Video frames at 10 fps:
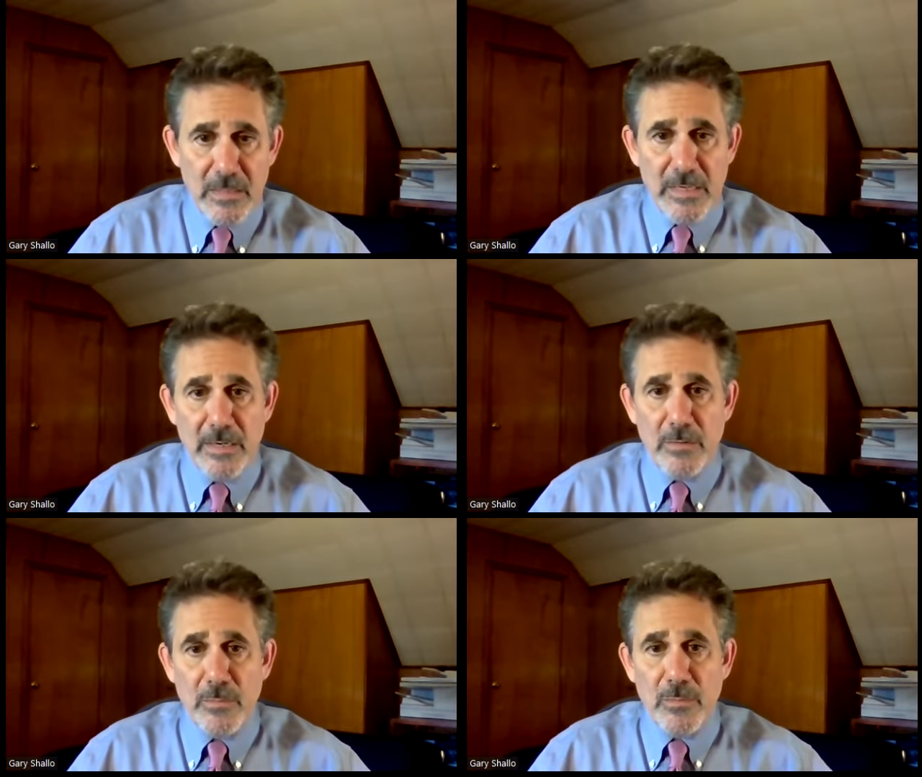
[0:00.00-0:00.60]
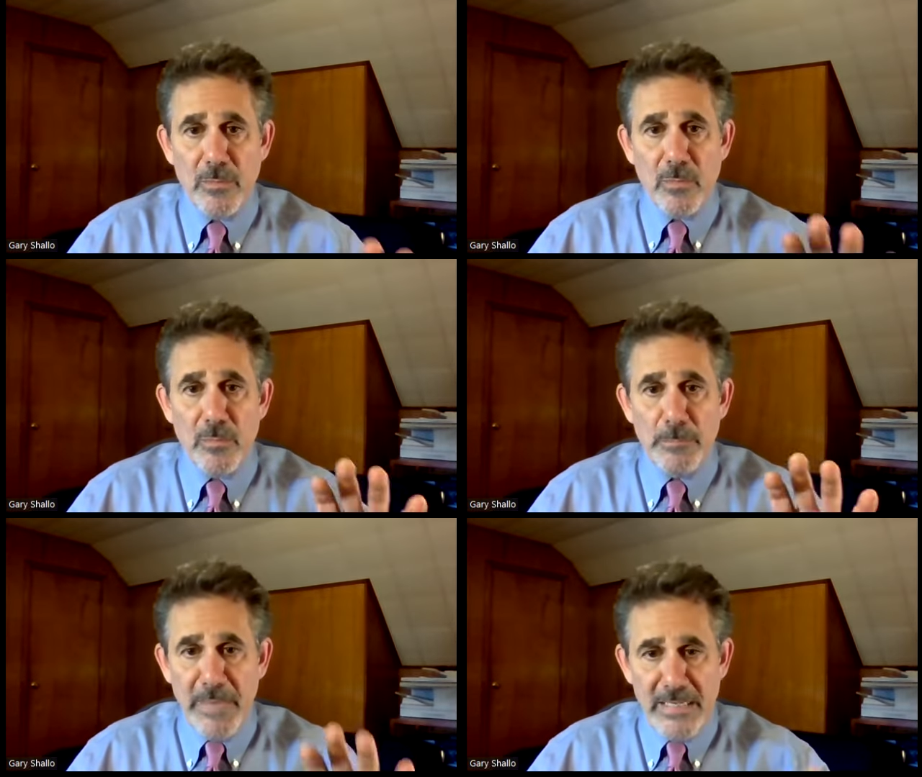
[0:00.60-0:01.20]
Now,
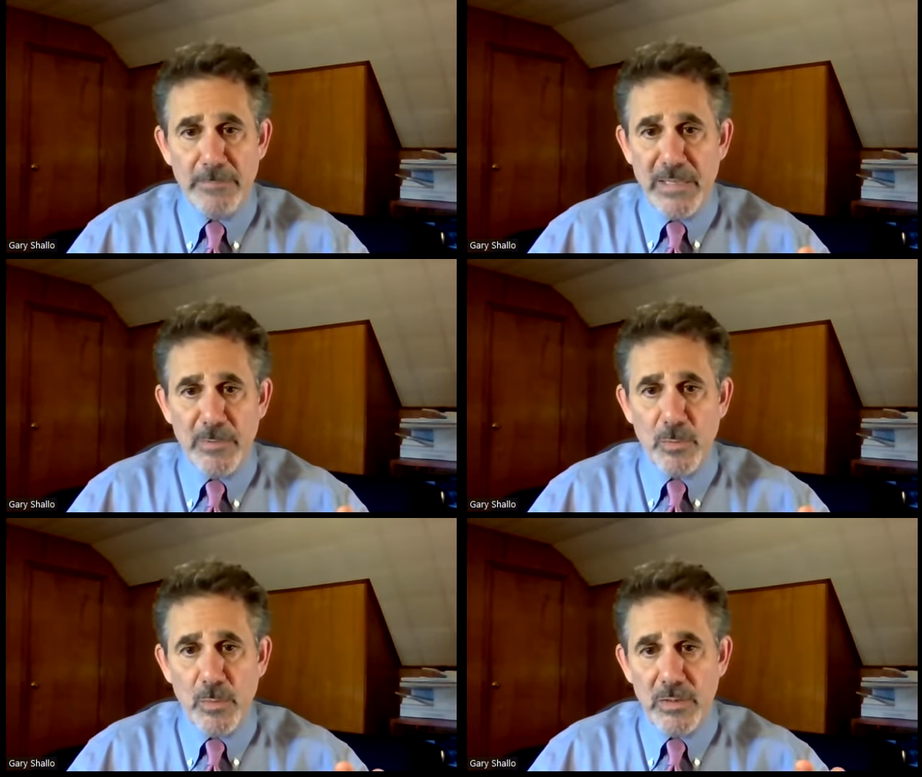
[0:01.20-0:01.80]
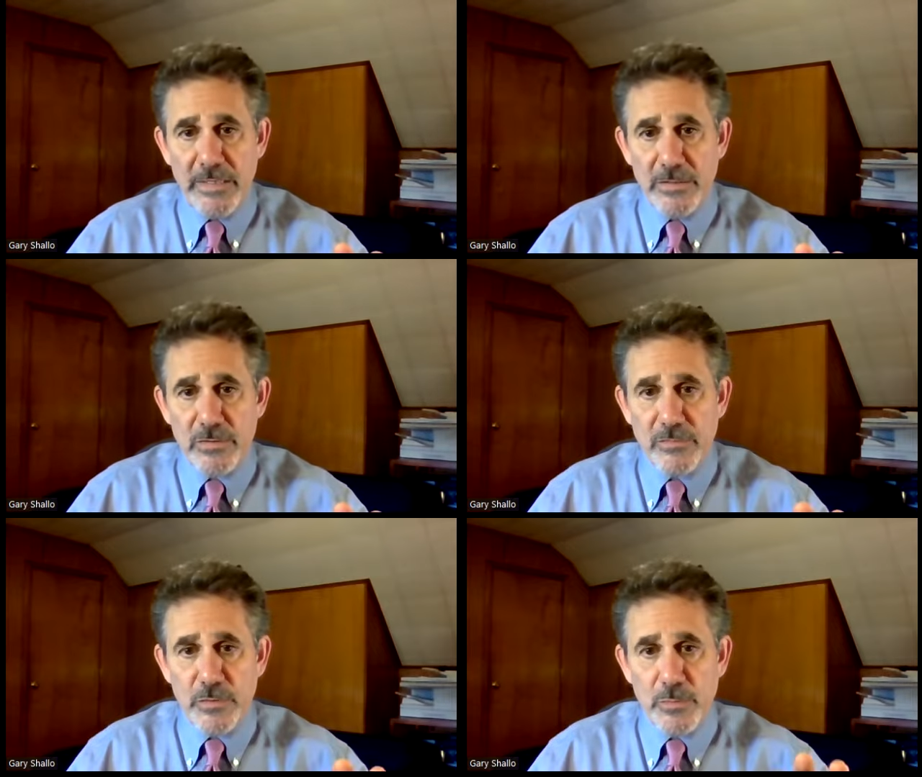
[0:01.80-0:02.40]
many people will
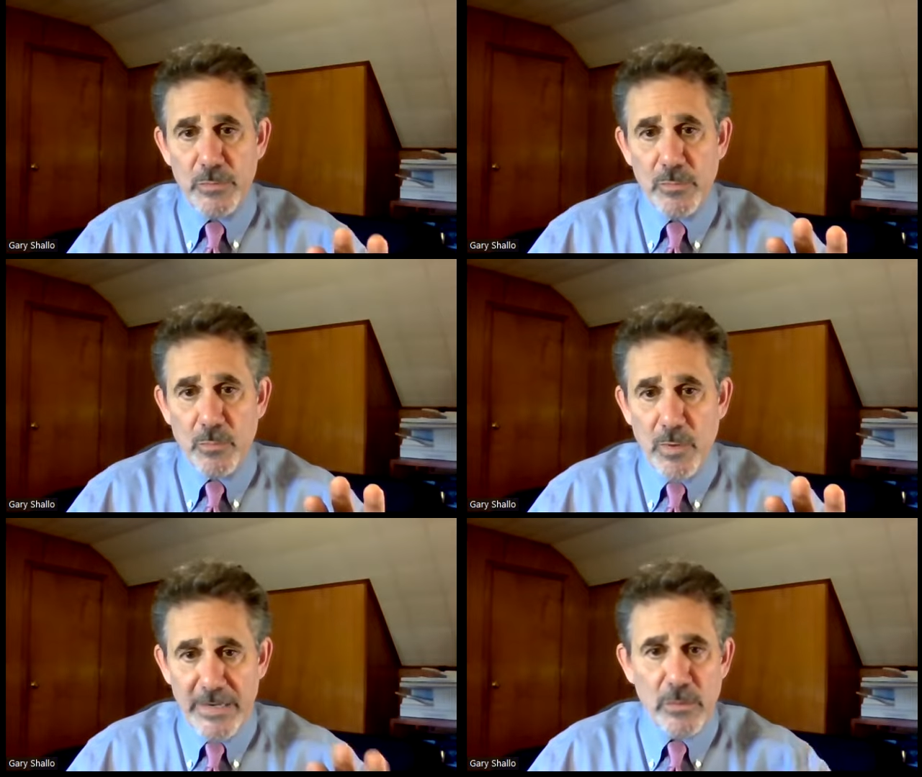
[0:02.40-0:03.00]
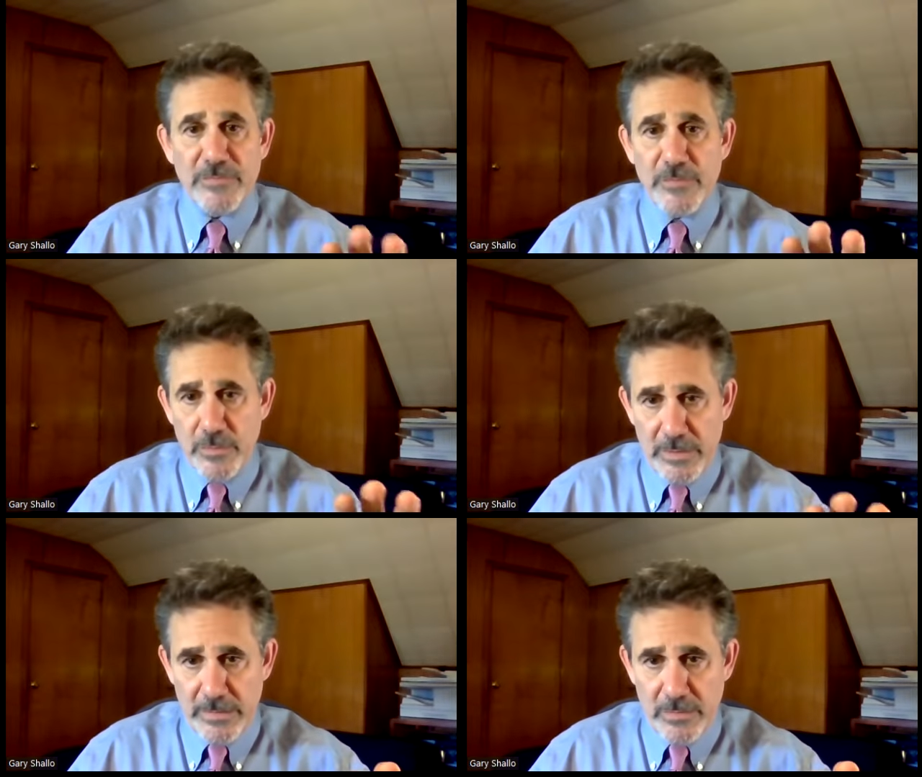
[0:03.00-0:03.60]
interview right off
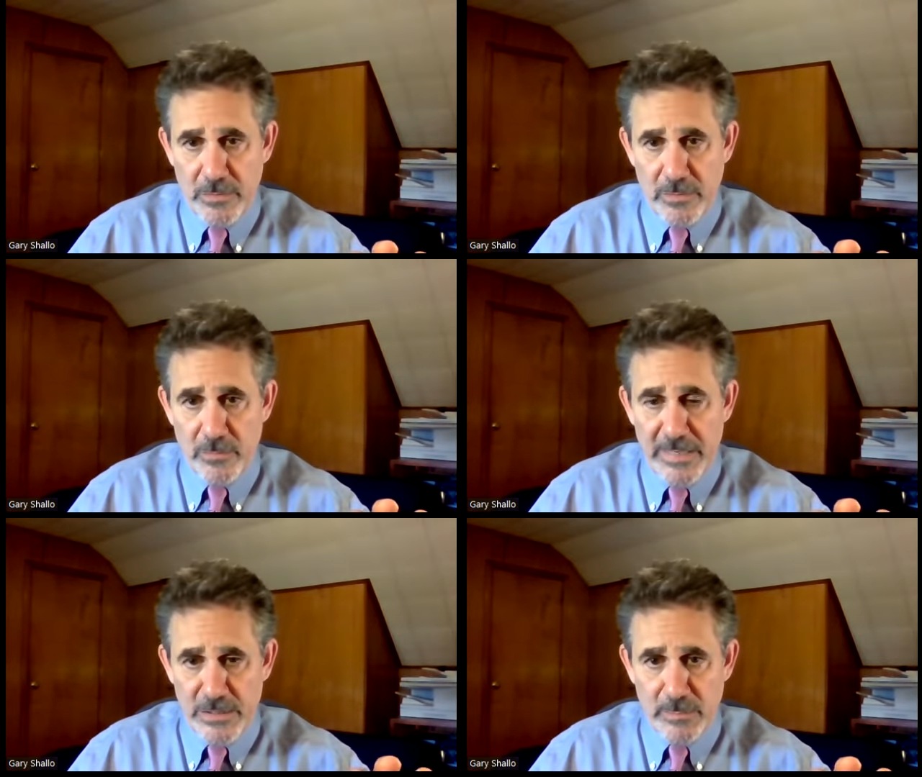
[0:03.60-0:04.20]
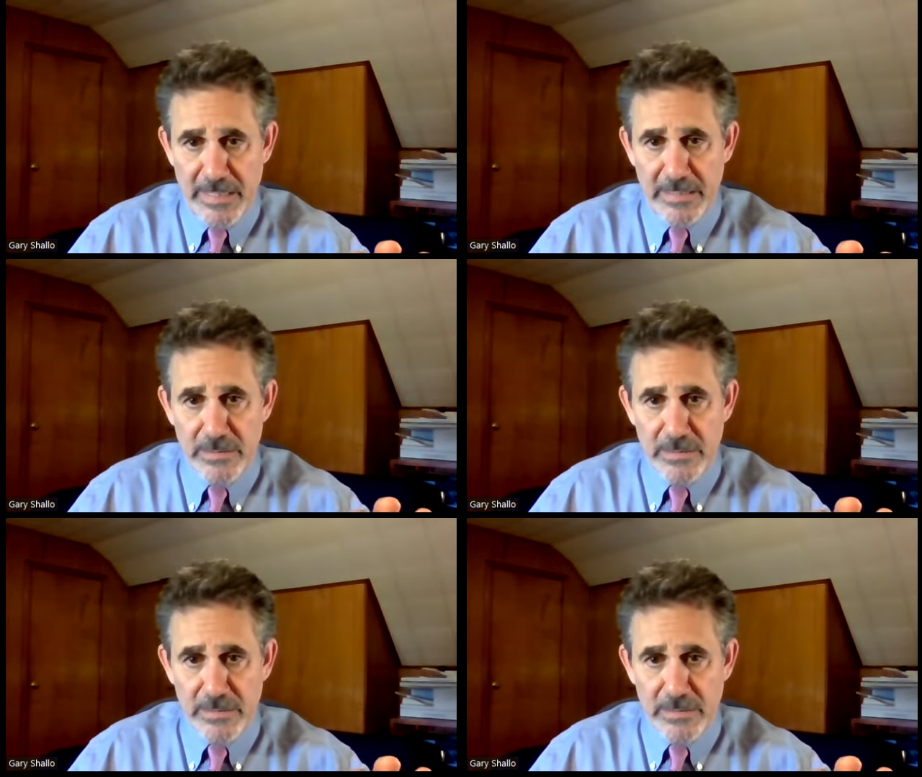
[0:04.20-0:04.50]
your resume.